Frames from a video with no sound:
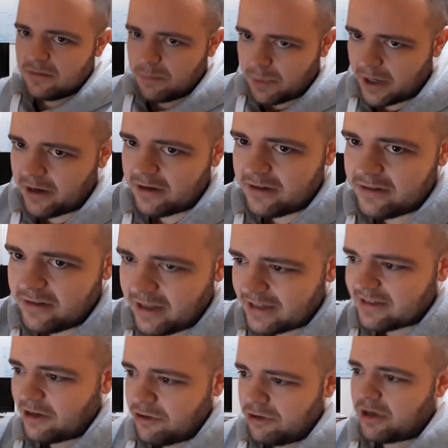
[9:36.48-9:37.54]
But
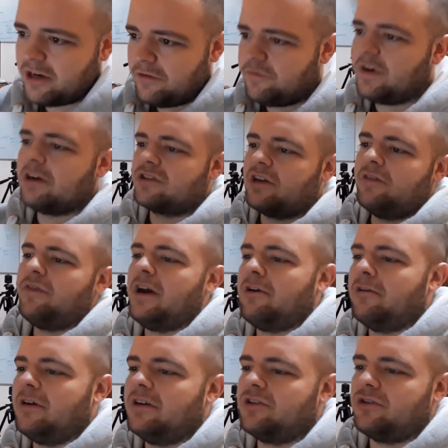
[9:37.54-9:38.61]
that's how you kind of figure stuff
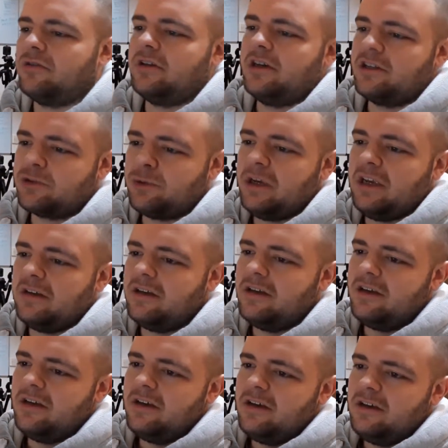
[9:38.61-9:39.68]
out, is you're like, sweet,
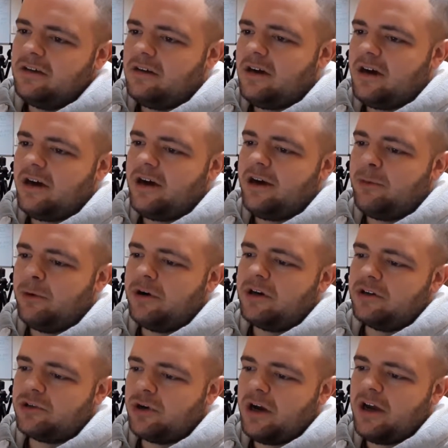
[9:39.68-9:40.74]
I want
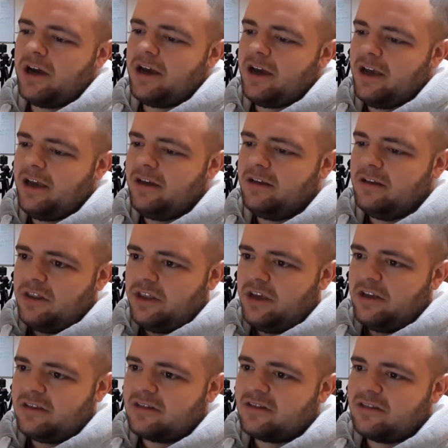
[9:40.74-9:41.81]
to try
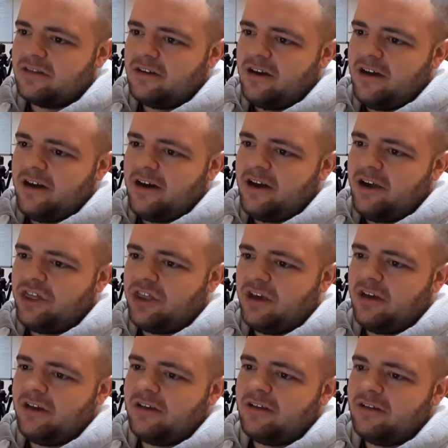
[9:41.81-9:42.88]
this. I
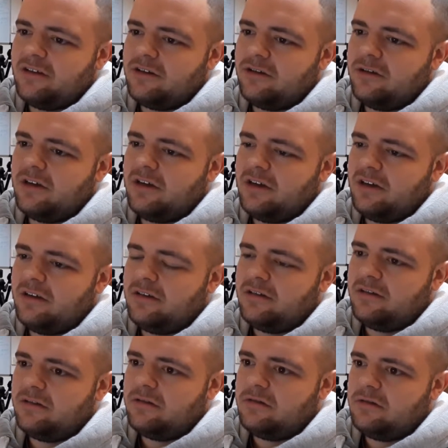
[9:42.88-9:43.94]
think doing
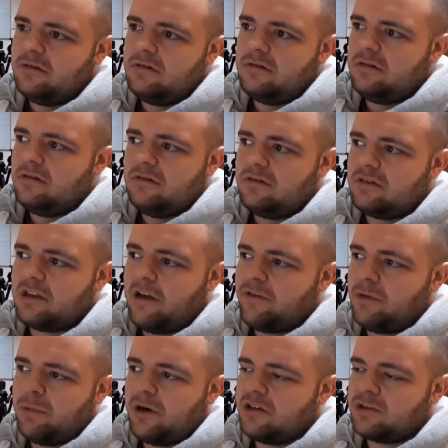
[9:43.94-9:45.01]

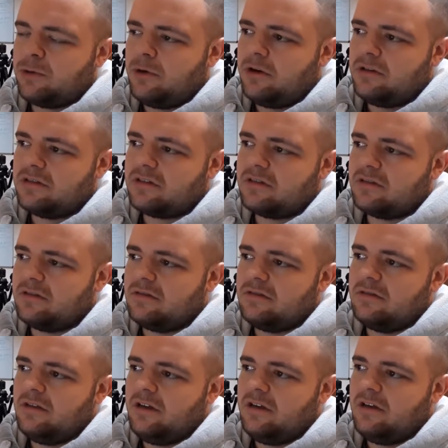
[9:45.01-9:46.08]
safety bar squats
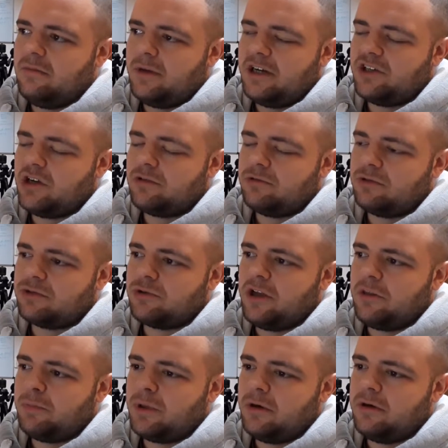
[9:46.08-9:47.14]
in my general
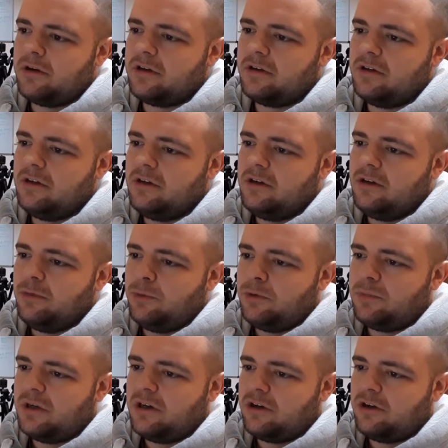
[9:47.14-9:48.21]
strength block
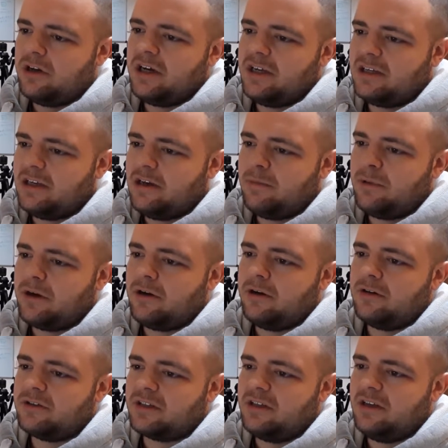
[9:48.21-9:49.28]
would be a good idea
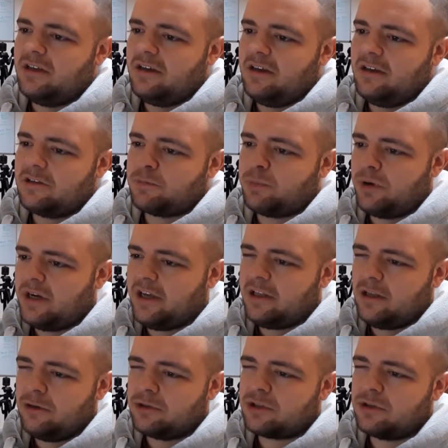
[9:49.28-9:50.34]
because it's pretty
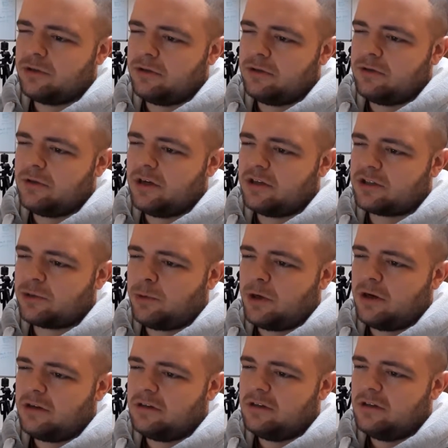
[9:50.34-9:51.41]
close to a
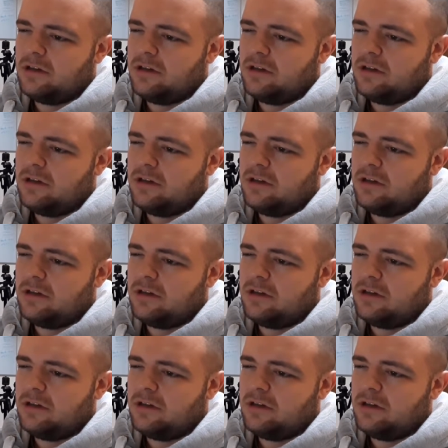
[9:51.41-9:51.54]
squat.